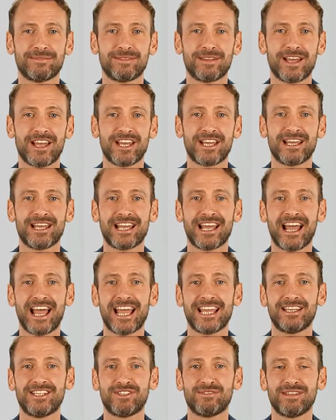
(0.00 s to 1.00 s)
In the
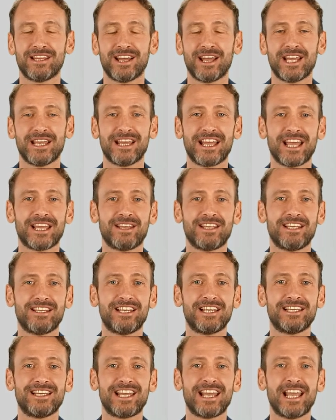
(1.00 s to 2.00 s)
Activate on
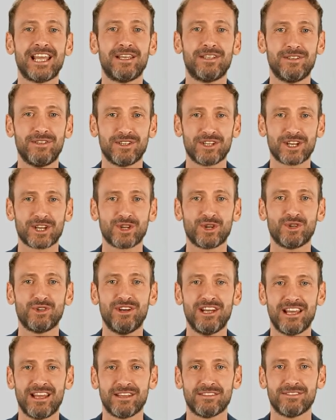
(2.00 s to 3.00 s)
Entity tab, you
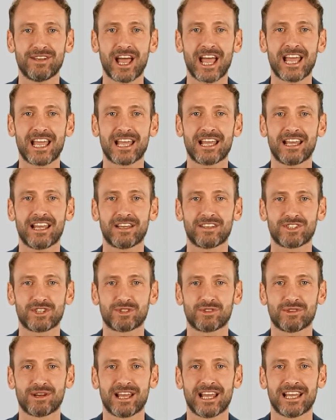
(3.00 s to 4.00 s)
can define if the
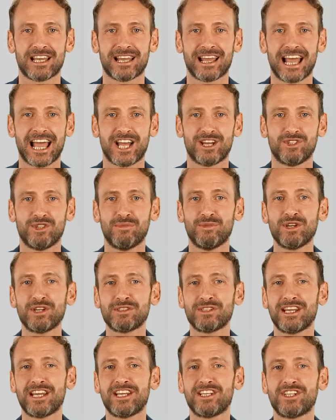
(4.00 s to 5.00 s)
created
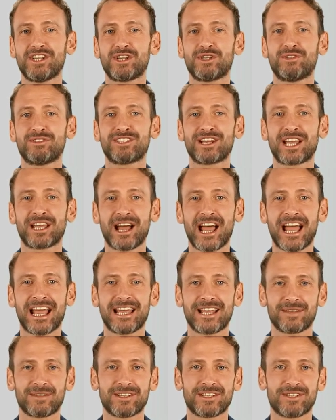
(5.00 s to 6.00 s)
attribute is used on
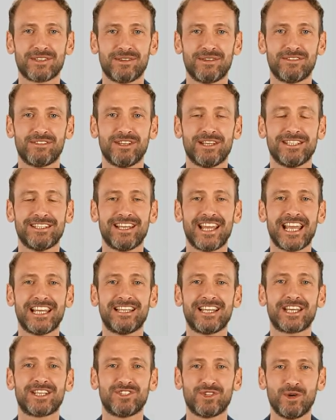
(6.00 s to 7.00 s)
items, fixed
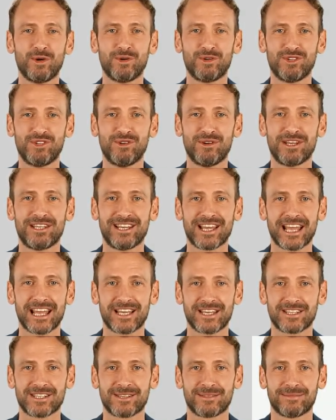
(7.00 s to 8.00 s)
assets, or service
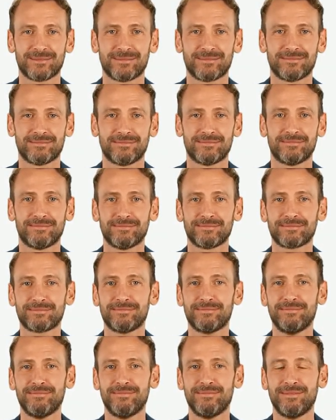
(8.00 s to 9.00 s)
items.
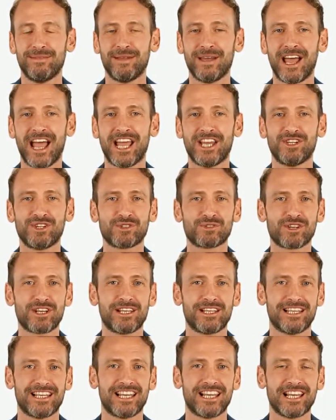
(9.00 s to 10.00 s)
As you
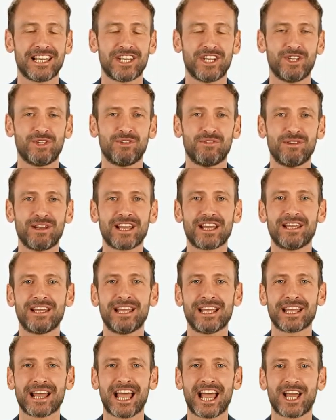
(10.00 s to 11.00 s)
can see,
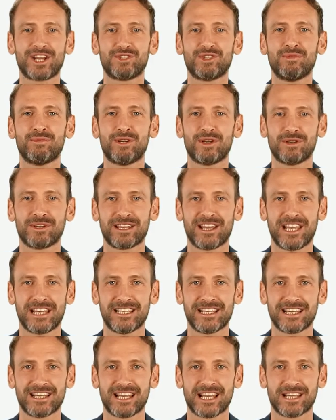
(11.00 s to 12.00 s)
creating an attribute
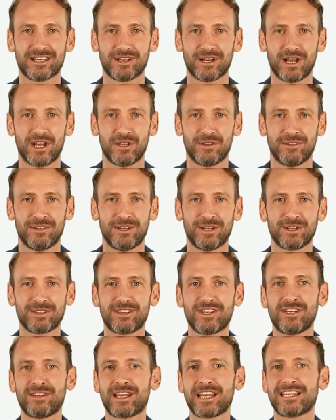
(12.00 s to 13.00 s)
doesn't take long,
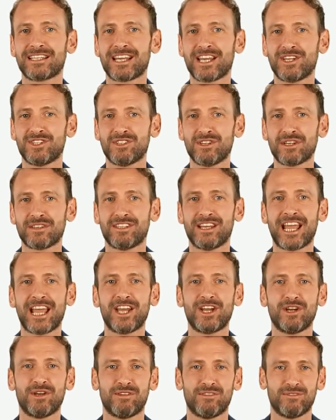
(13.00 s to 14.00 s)
so let's enter a
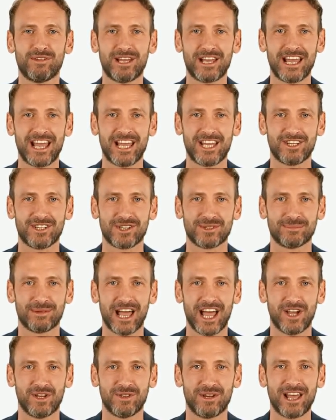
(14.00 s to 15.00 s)
value for the engine
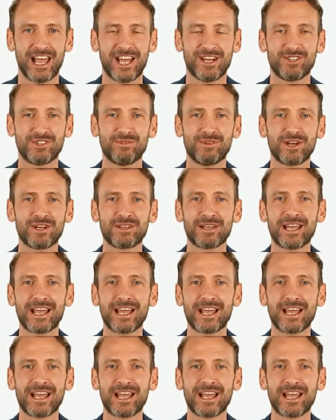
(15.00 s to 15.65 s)
power attribute,